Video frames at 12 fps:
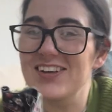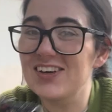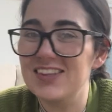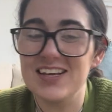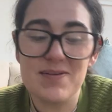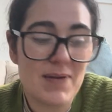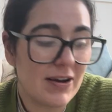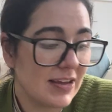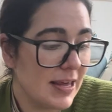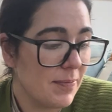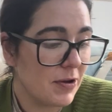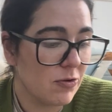thing about
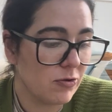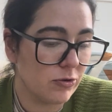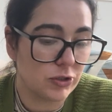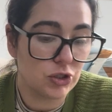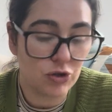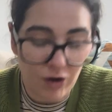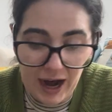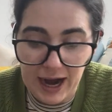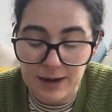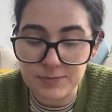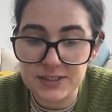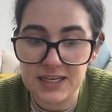keeping all your
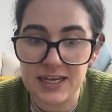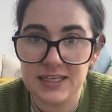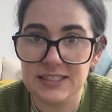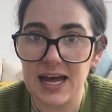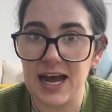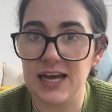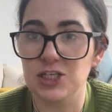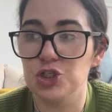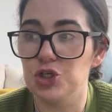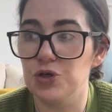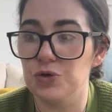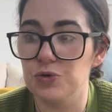scraps is that
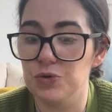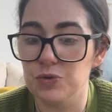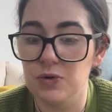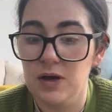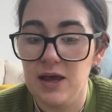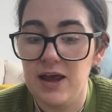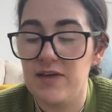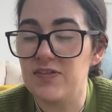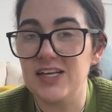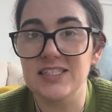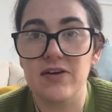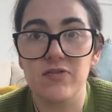if
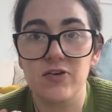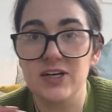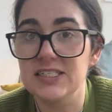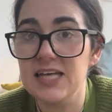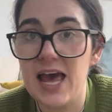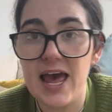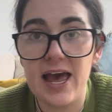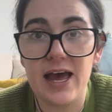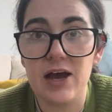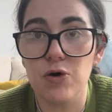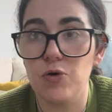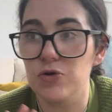there's ever a
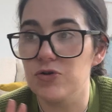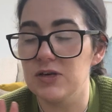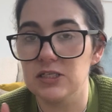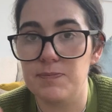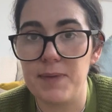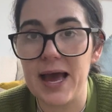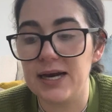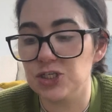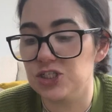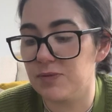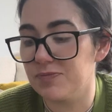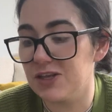tear or you need to patch
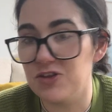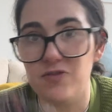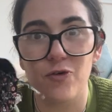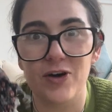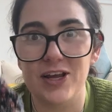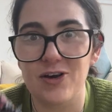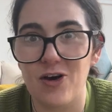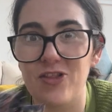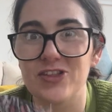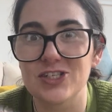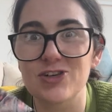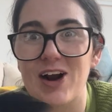something, you've already got
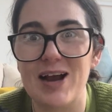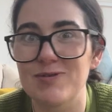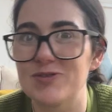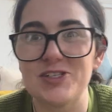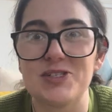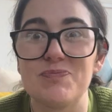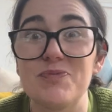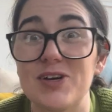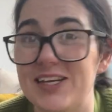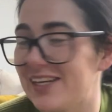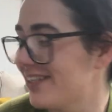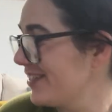the scraps, which is
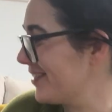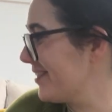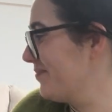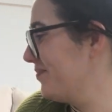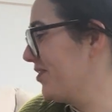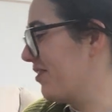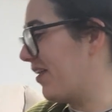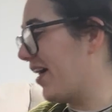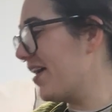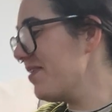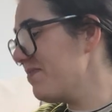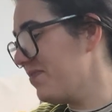brilliant, right?